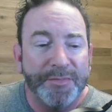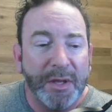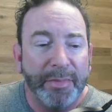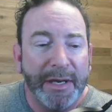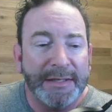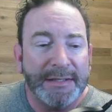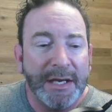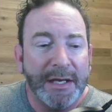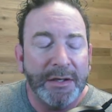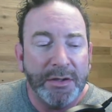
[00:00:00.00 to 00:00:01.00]
But
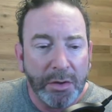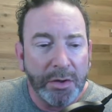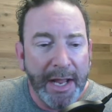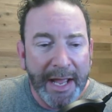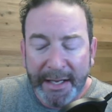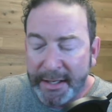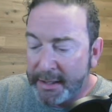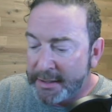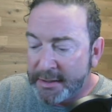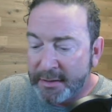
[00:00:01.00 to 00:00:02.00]
donor egg
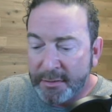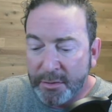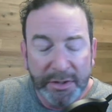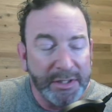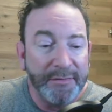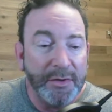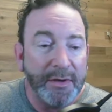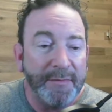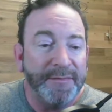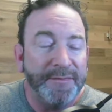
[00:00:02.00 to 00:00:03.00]
would give you
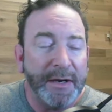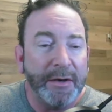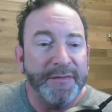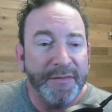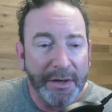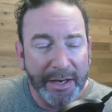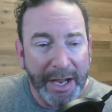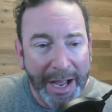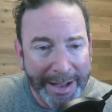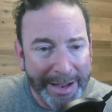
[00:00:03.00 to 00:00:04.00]
a very, very
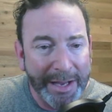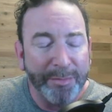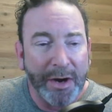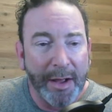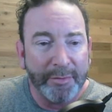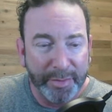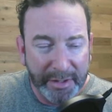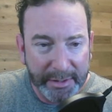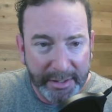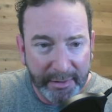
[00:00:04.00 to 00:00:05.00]
high
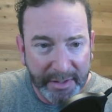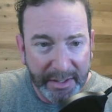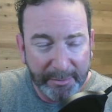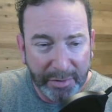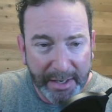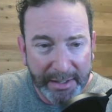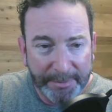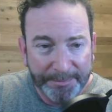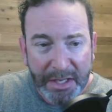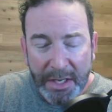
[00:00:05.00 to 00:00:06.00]
probability of getting
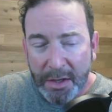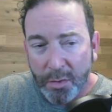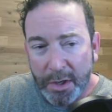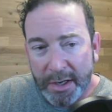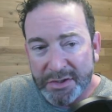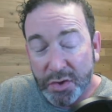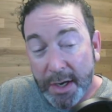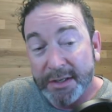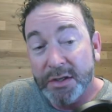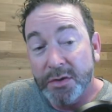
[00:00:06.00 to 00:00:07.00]
pregnant, whereas
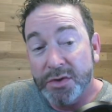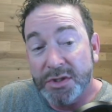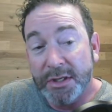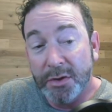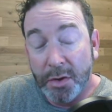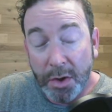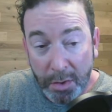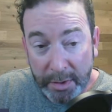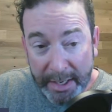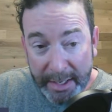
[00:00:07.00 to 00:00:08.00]
trying to use your
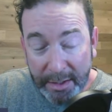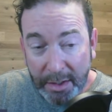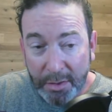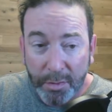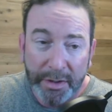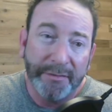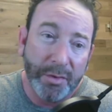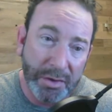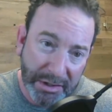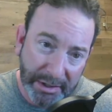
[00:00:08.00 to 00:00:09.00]
own egg would
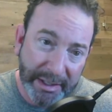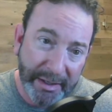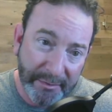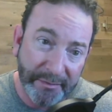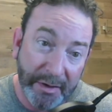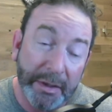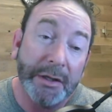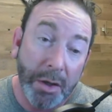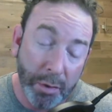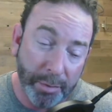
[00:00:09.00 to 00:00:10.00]
unfortunately give a very
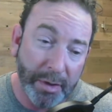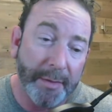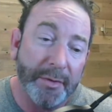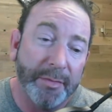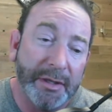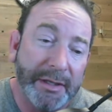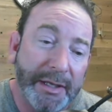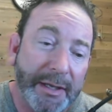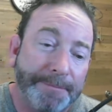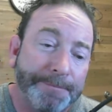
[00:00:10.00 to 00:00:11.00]
low probability.